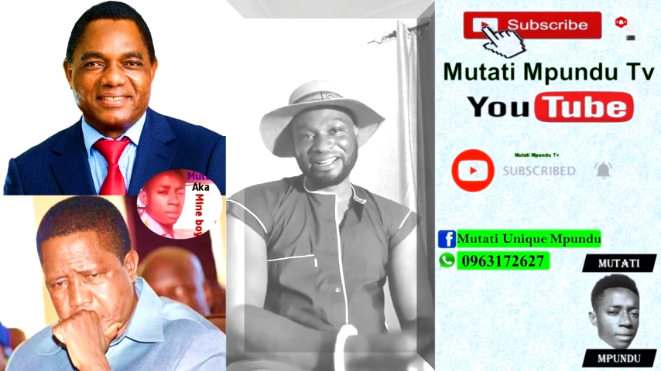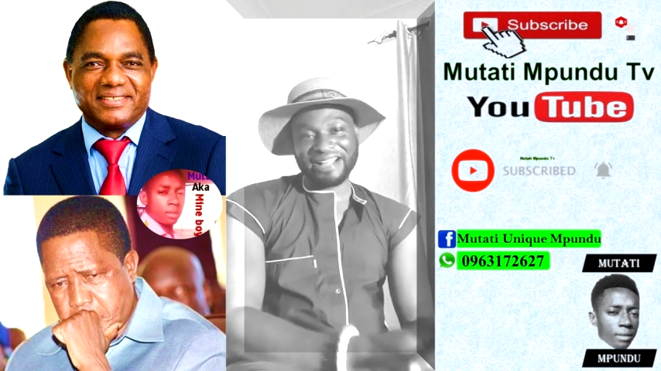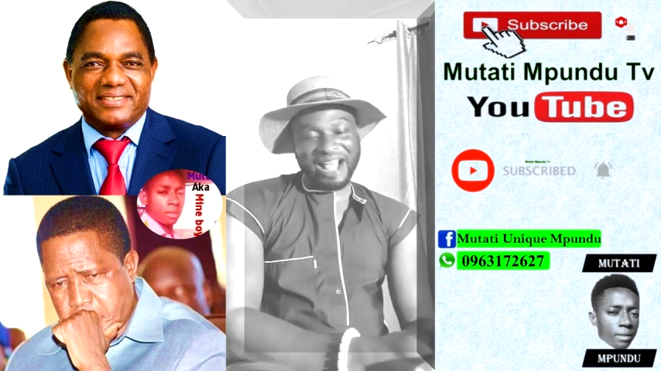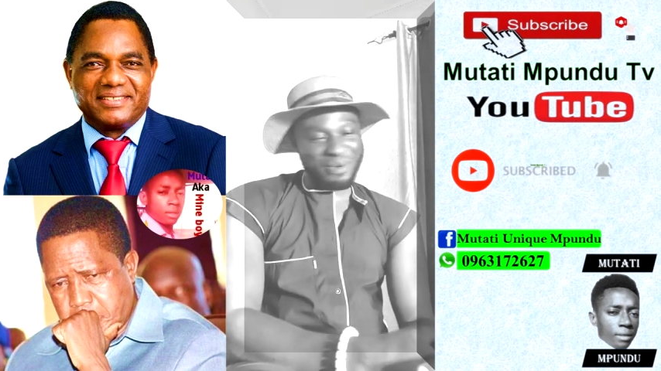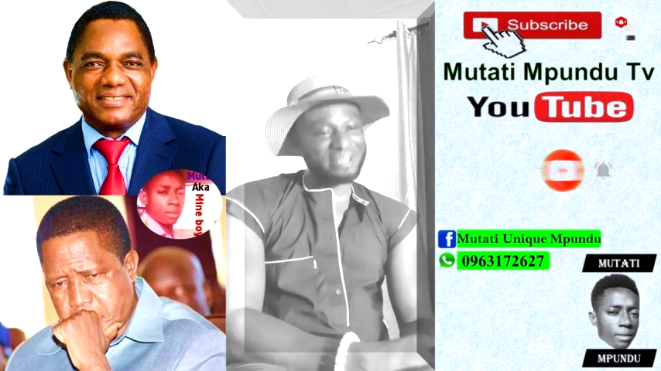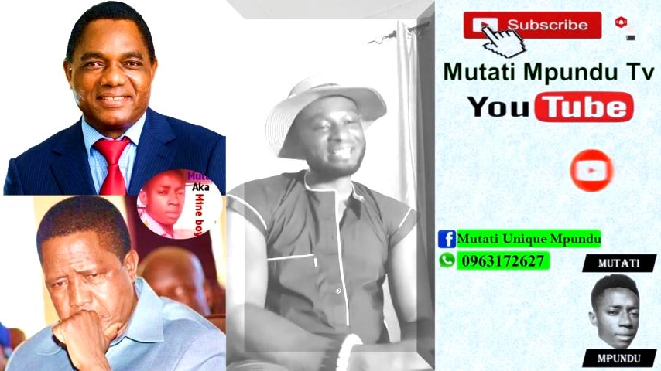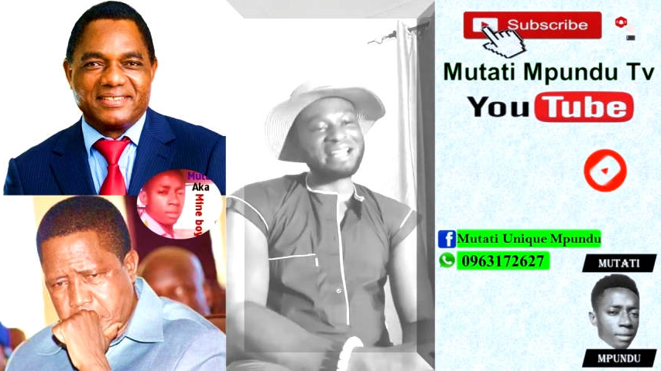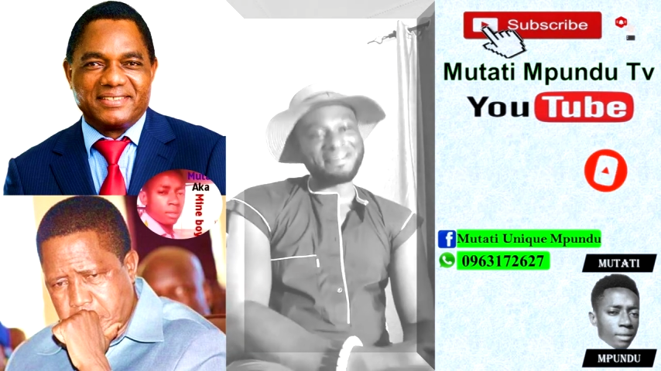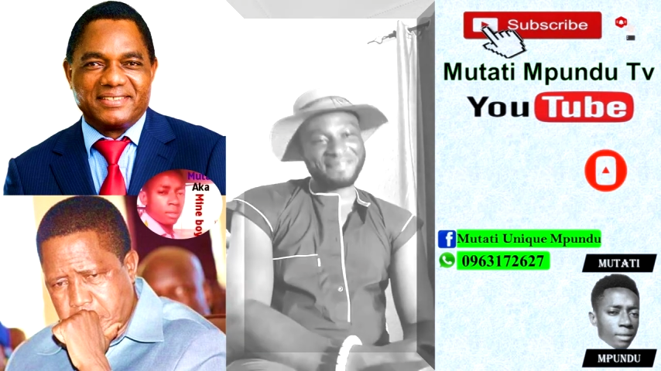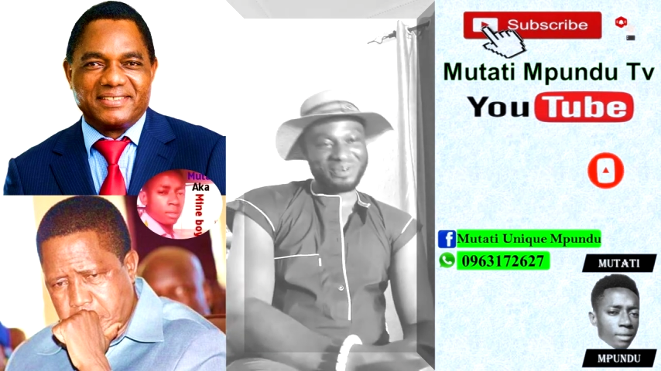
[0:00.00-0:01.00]
Speaker 1: I was
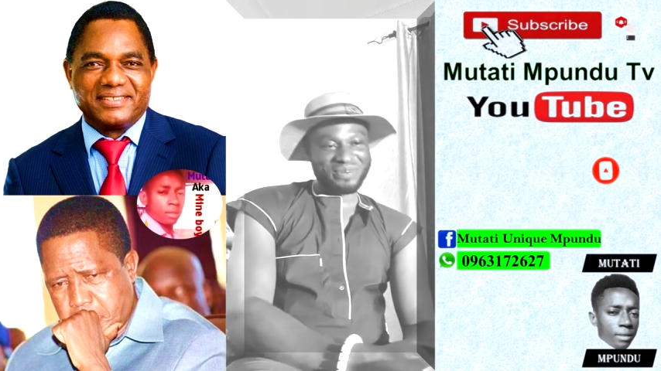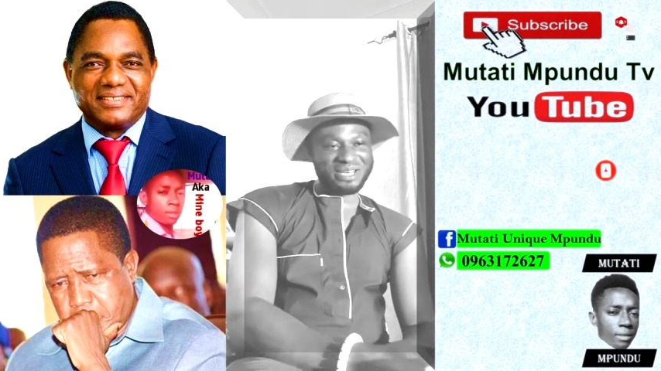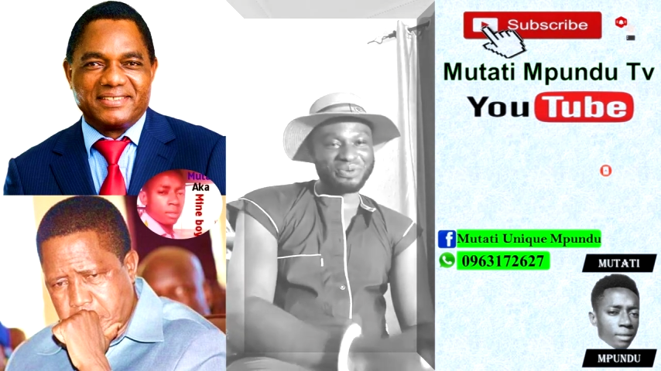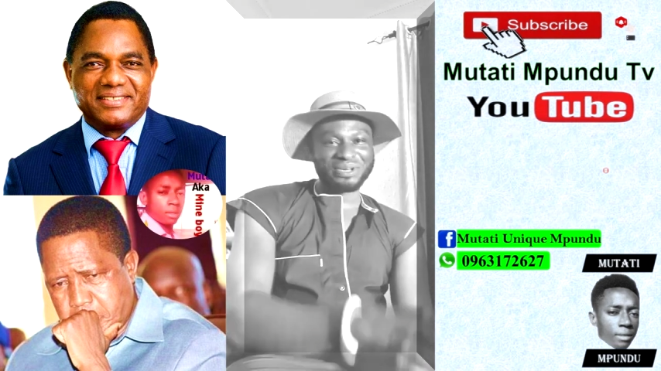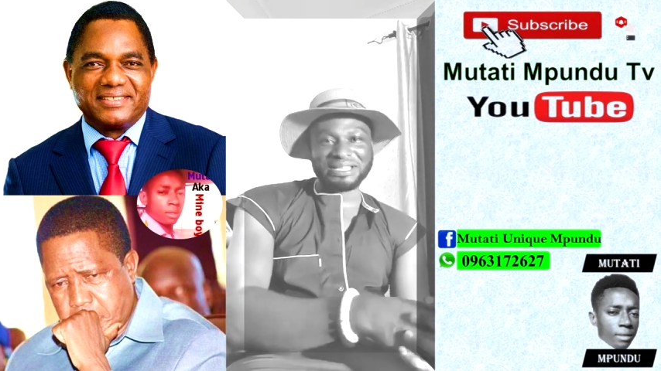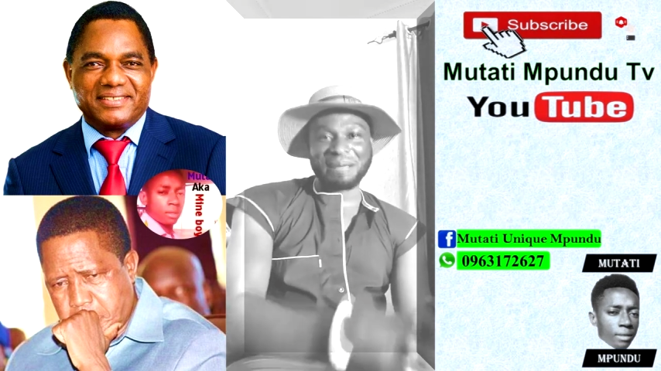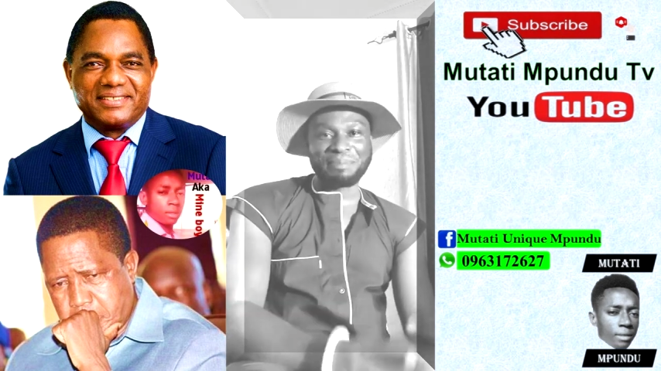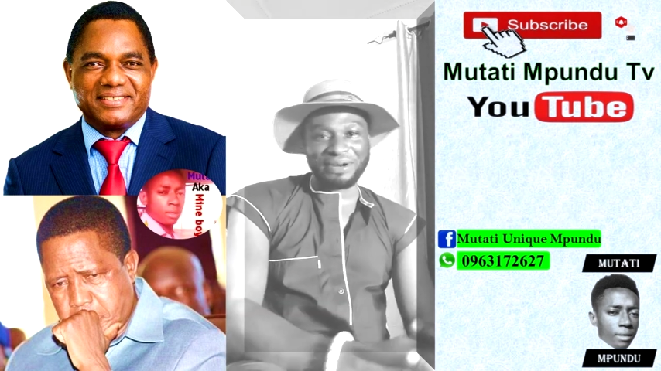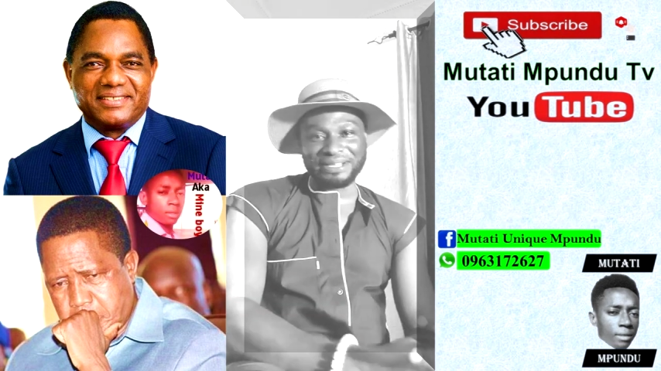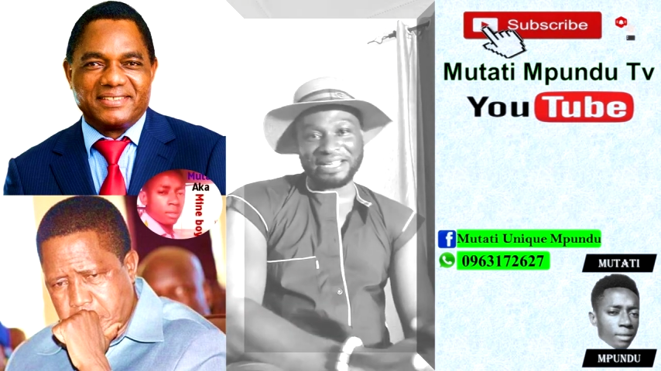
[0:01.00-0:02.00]
laughing when he was
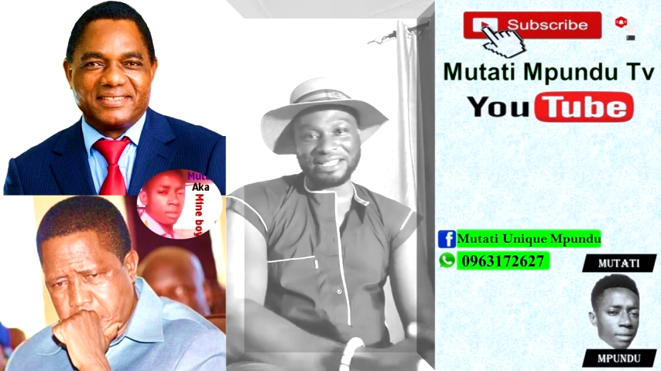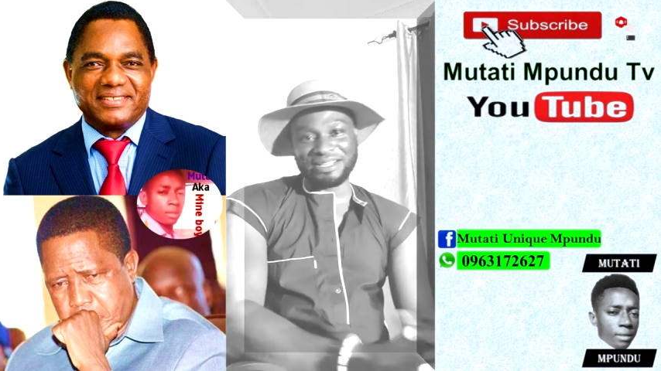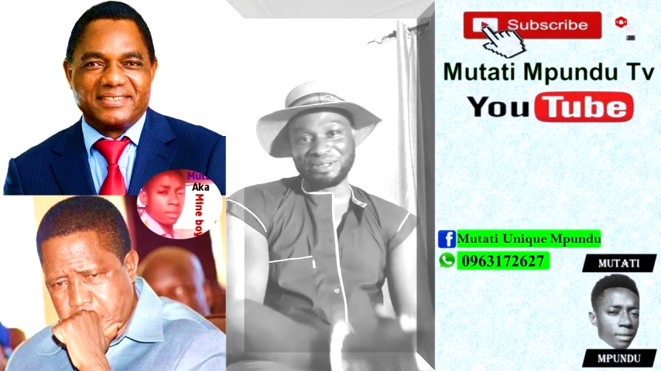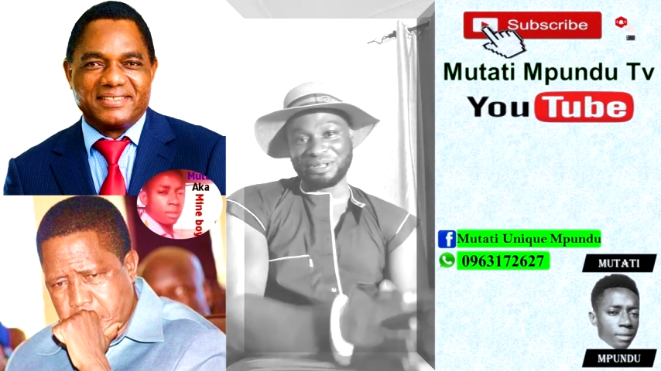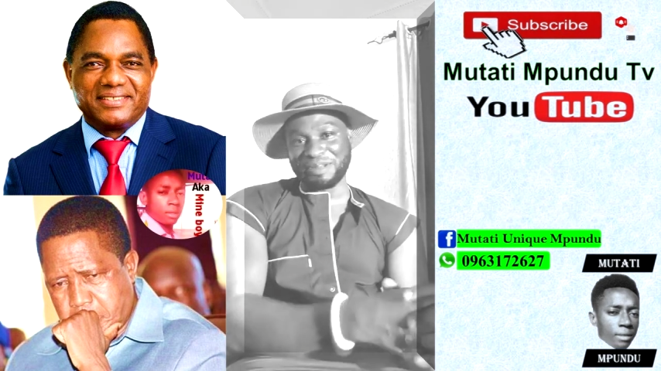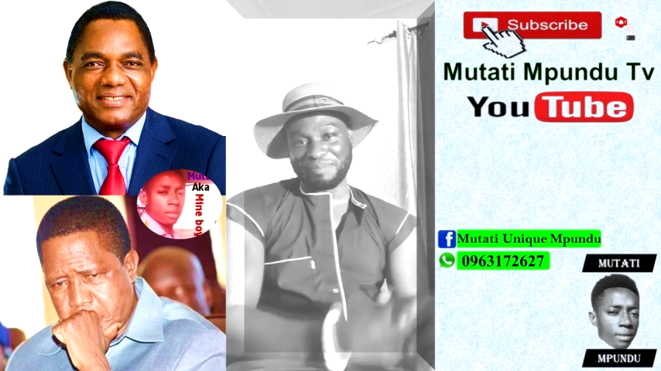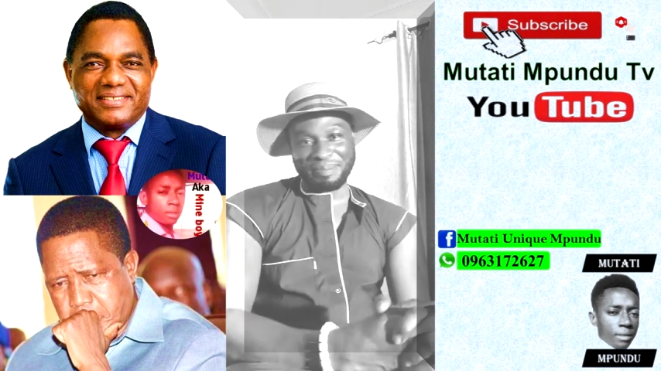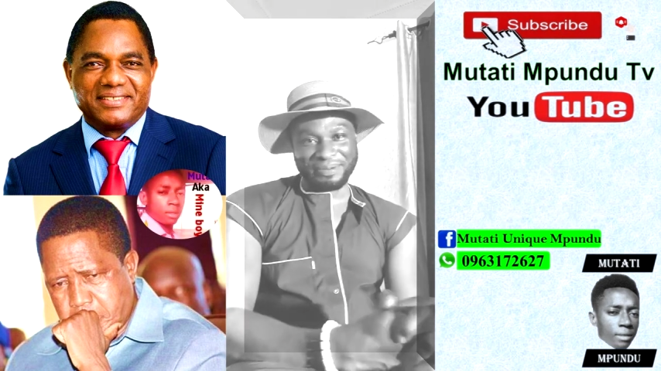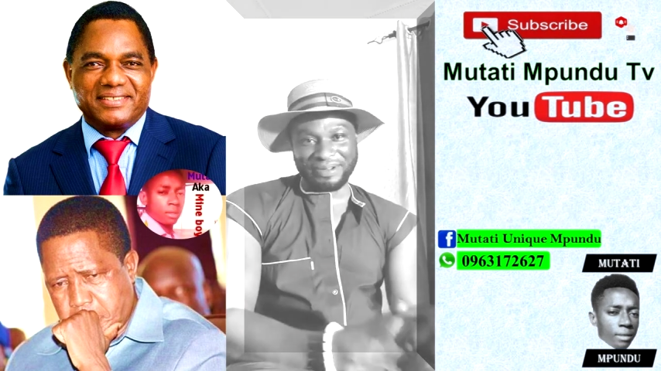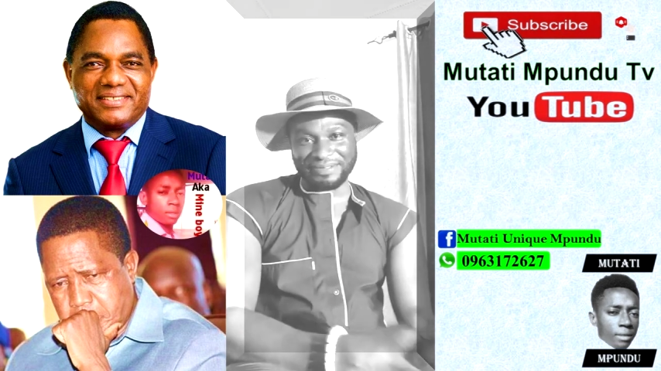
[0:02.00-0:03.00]
apologizing to the
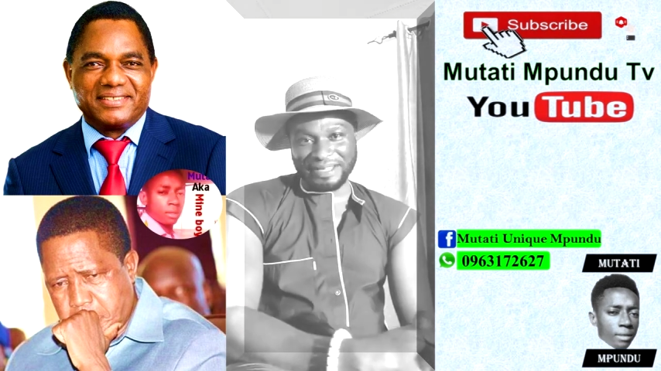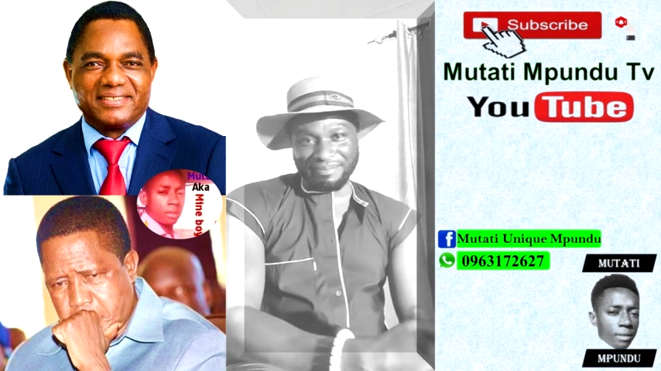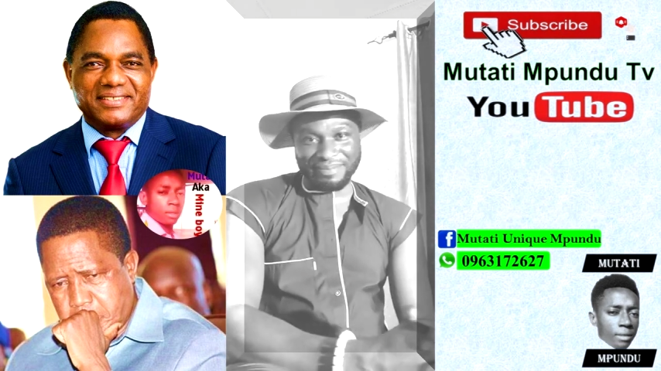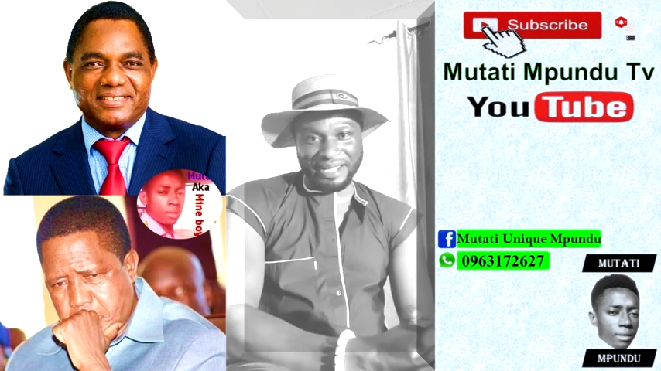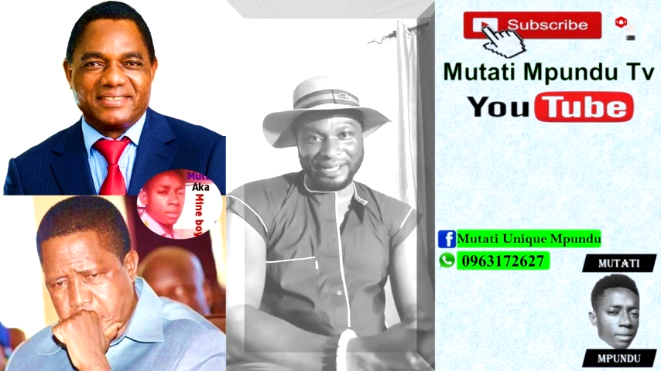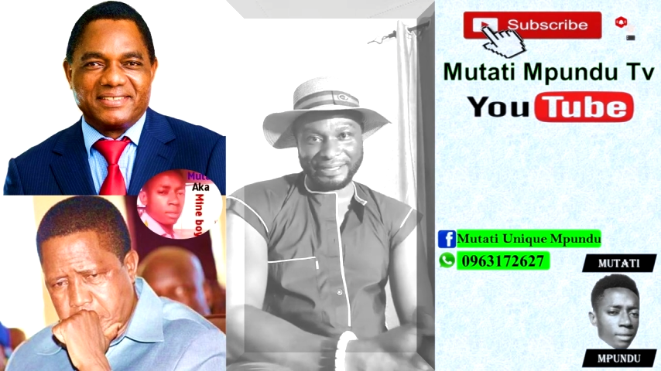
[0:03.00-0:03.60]
people of Zambia,